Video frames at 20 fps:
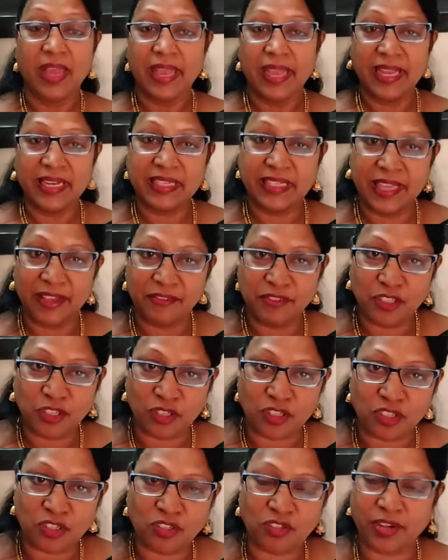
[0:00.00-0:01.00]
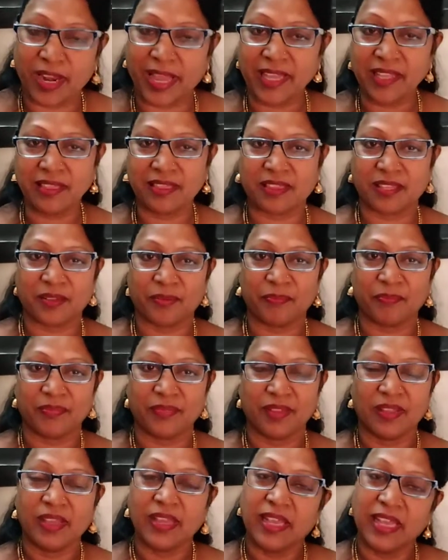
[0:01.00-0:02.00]
It gives you strength,
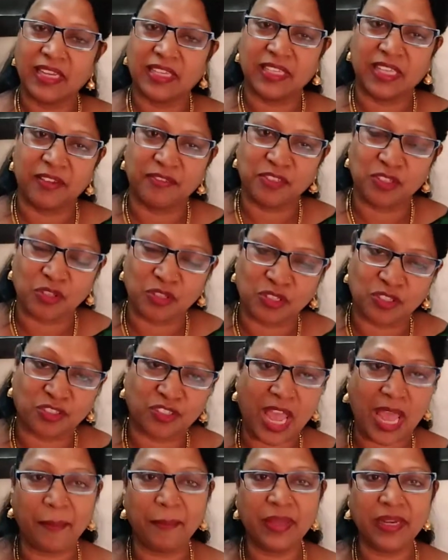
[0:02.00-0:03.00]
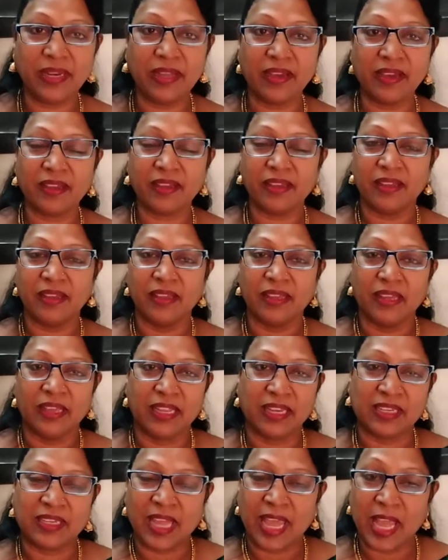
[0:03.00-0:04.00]
it gives you stamina,
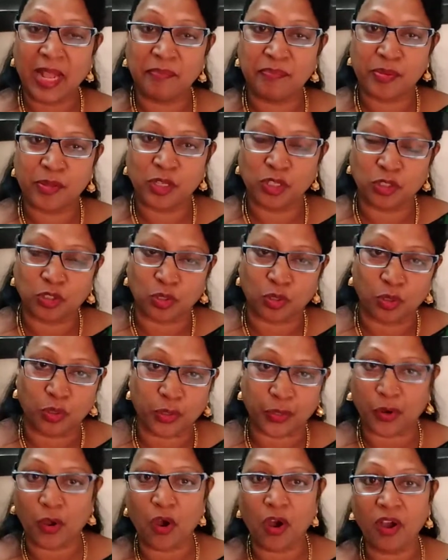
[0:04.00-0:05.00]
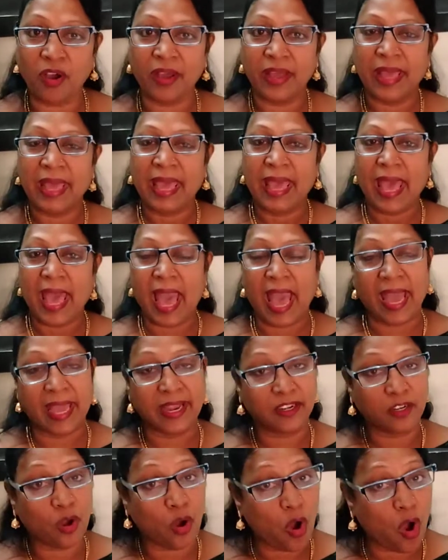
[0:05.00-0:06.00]
it helps you to grow
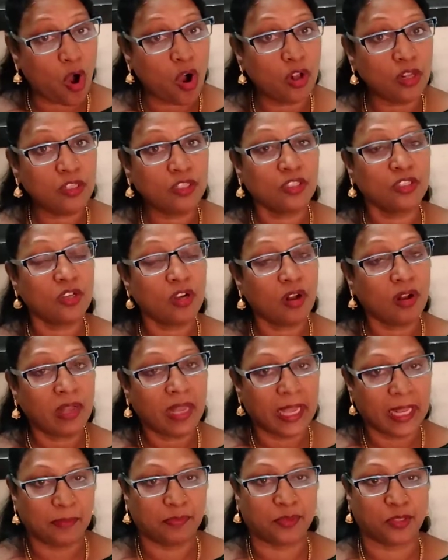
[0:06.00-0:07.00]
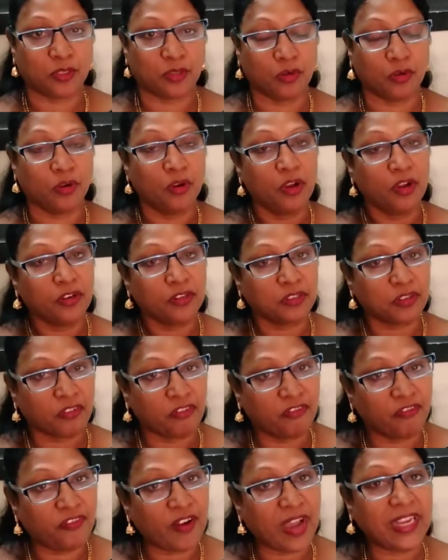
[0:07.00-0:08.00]
and also helps you to
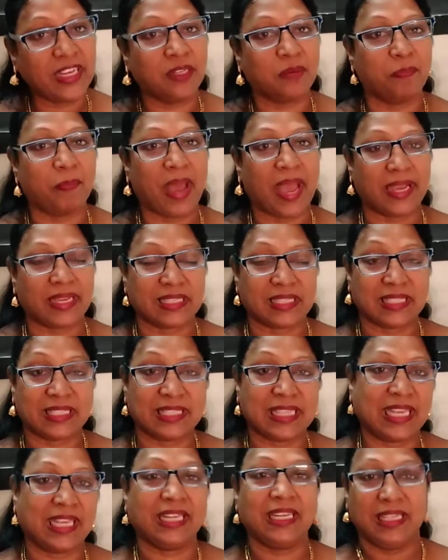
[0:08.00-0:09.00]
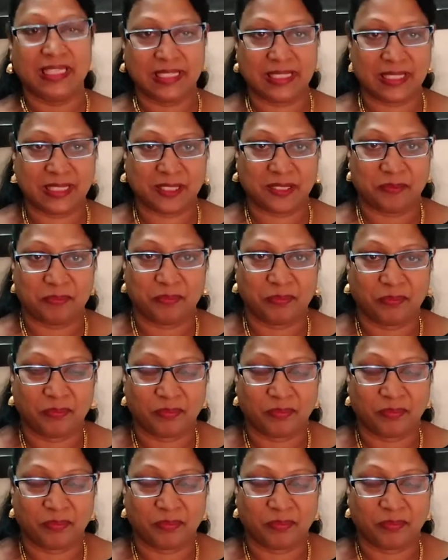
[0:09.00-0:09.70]
fight back sickness.